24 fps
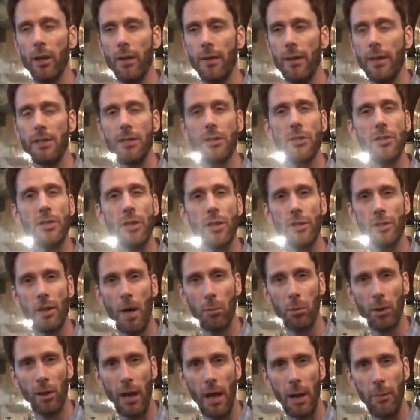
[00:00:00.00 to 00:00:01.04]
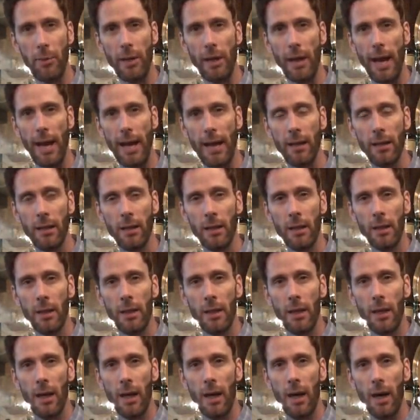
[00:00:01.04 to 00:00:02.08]
This is their double IPA.
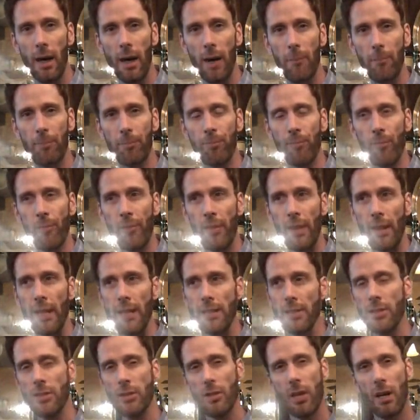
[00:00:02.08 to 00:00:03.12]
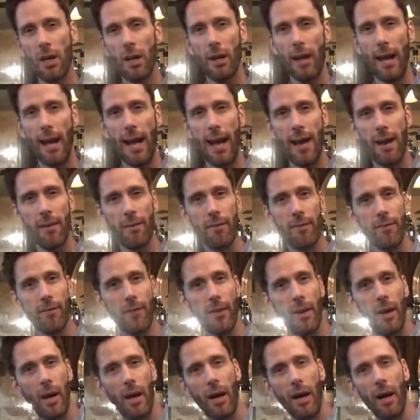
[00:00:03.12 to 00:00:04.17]
This is going to
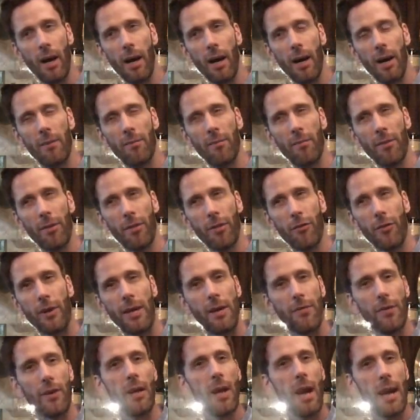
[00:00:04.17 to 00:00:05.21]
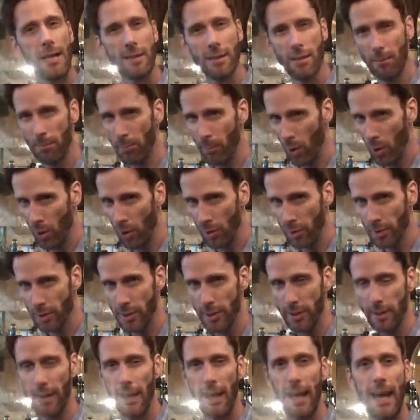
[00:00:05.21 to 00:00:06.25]
have 3 different kinds of
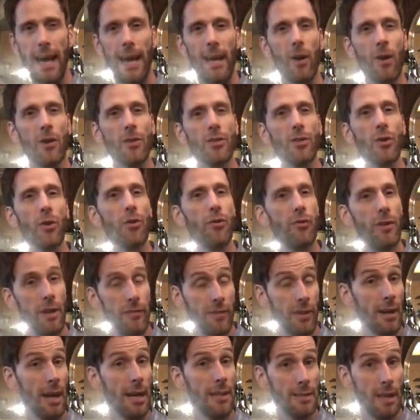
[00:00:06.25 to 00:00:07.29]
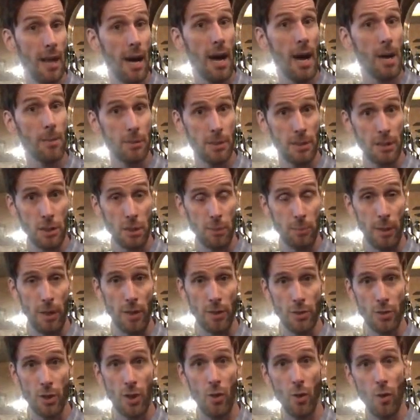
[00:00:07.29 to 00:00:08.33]
malts and also 3 different kinds of hops in this
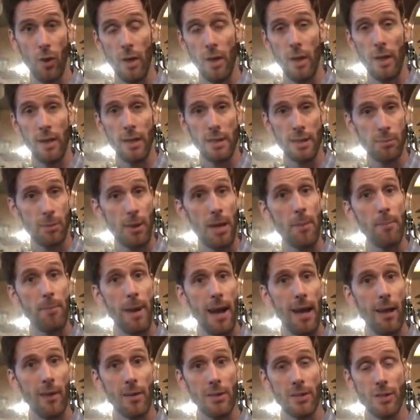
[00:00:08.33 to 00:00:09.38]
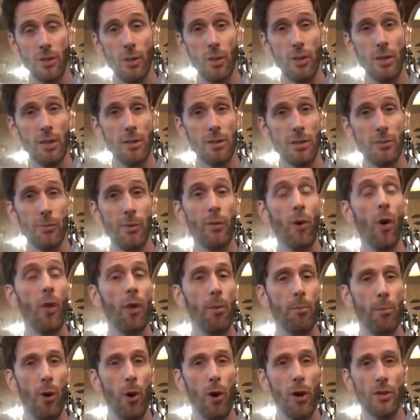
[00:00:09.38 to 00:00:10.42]
beer. So it's pretty balanced, so it doesn't, with all
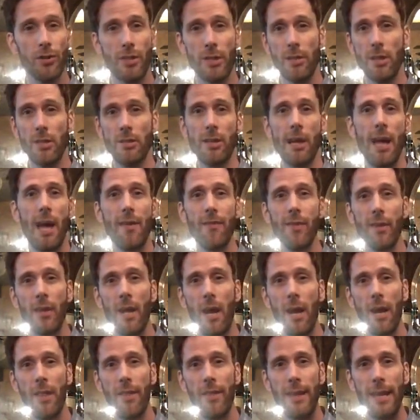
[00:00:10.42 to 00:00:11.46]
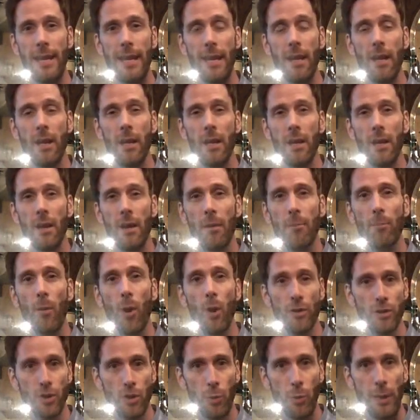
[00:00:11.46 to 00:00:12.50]
the malts, it doesn't have a lot of the
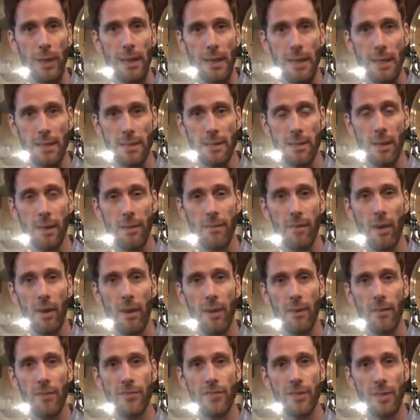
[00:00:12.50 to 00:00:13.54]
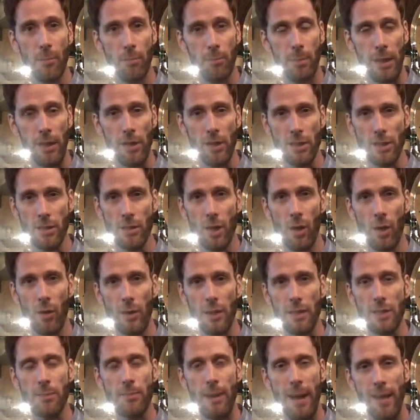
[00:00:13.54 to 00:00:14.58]
malt sweetness of some beers. So
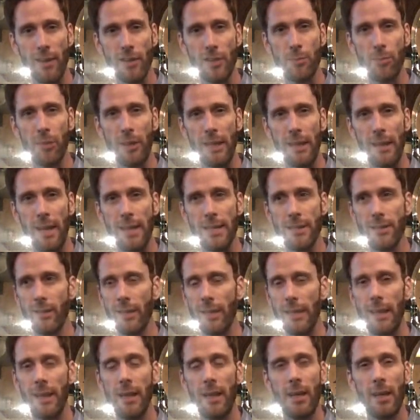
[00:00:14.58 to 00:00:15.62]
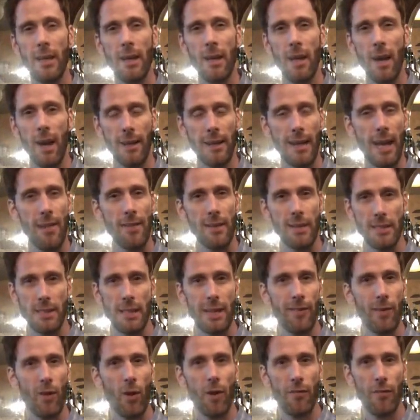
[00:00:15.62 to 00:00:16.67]
it's balanced pretty nicely. Again, this
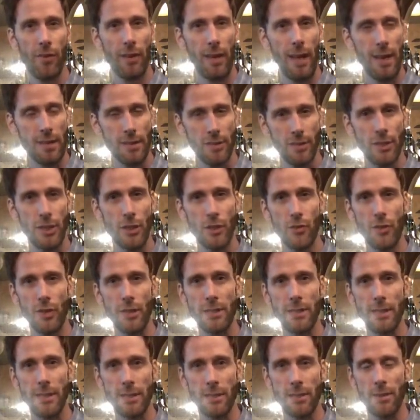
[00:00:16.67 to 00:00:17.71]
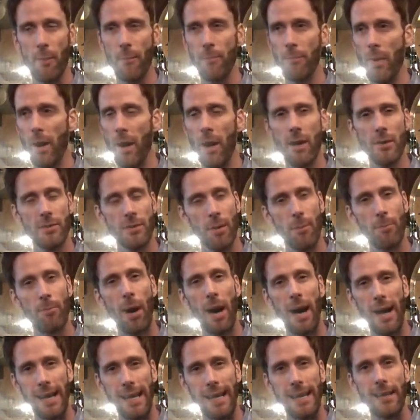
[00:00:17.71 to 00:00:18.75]
giving off a lot of citrus and some
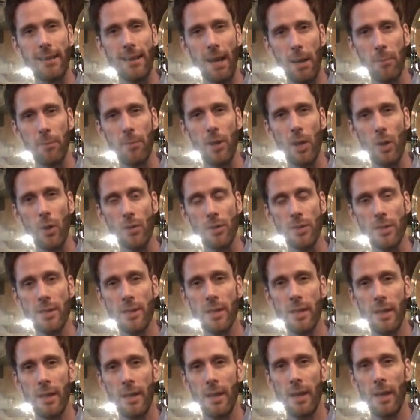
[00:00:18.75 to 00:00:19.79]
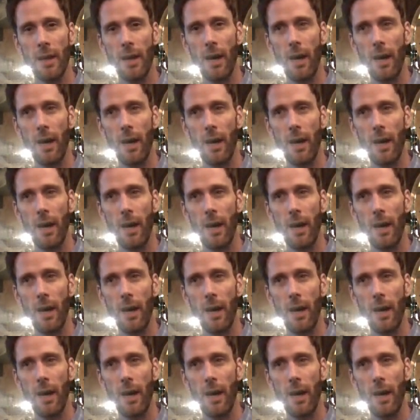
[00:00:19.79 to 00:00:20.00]
piney type notes.